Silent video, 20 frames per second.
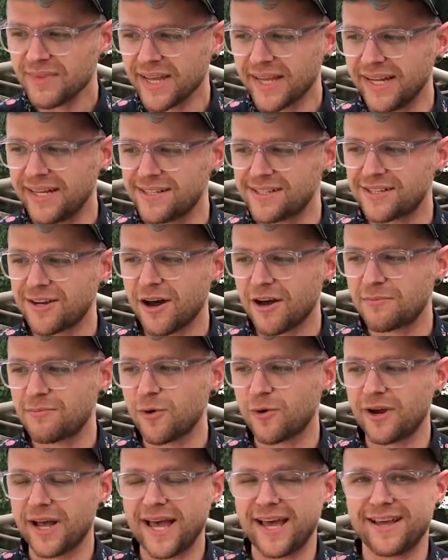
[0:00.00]
it is not
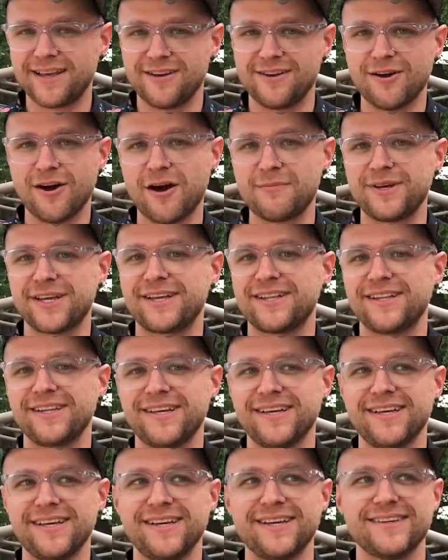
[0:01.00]
more
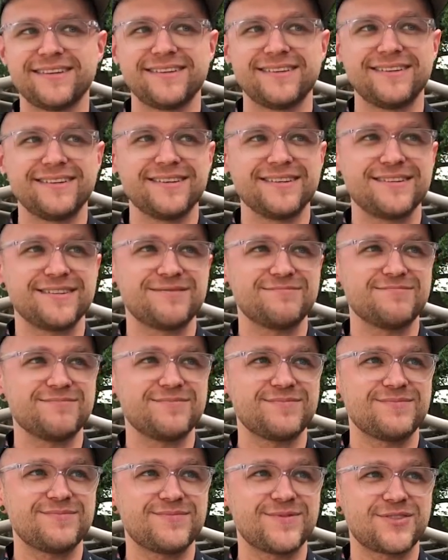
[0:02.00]
economically
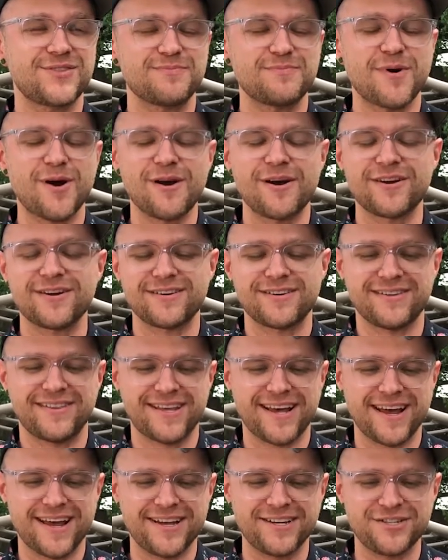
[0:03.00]
smart
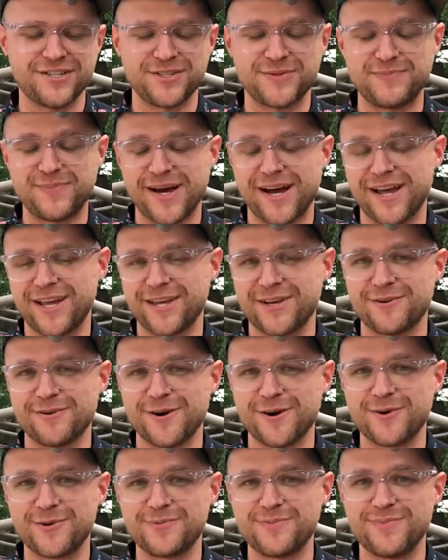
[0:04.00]
than just buying your
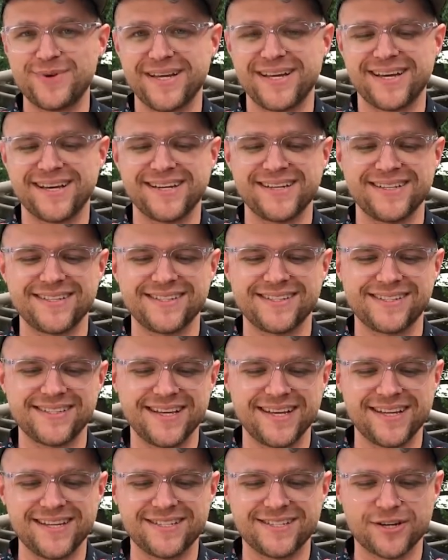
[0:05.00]
own, because
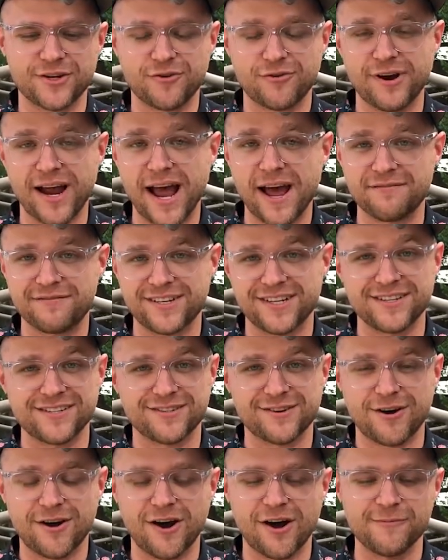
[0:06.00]
it is a craft, it is
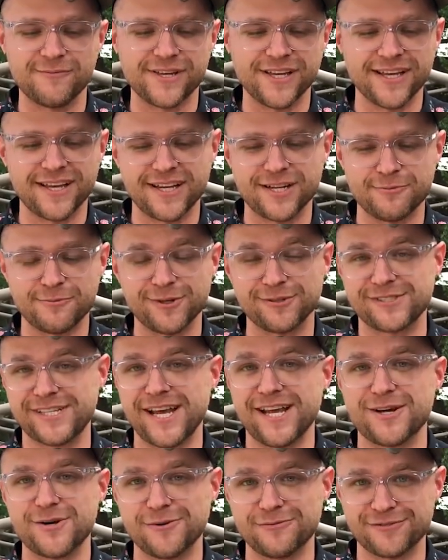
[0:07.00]
a hobby, and it will
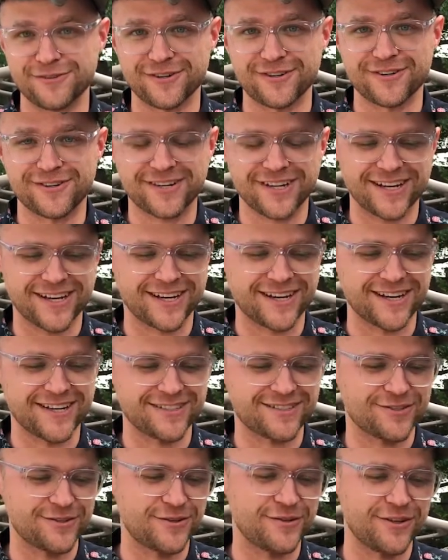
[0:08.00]
take over.
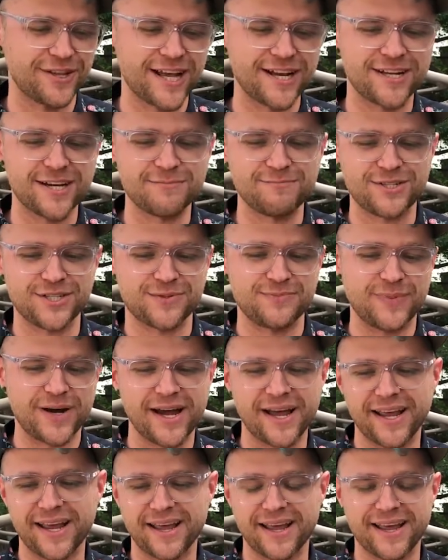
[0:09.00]
So you'll end up just
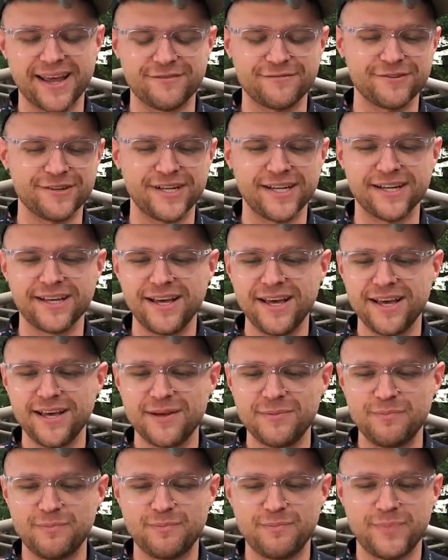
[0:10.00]
buying every
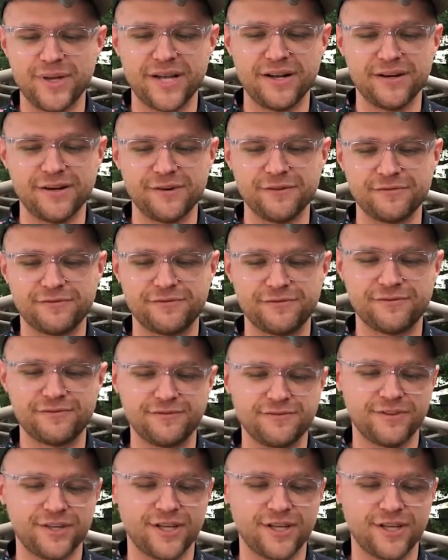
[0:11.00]
bit of,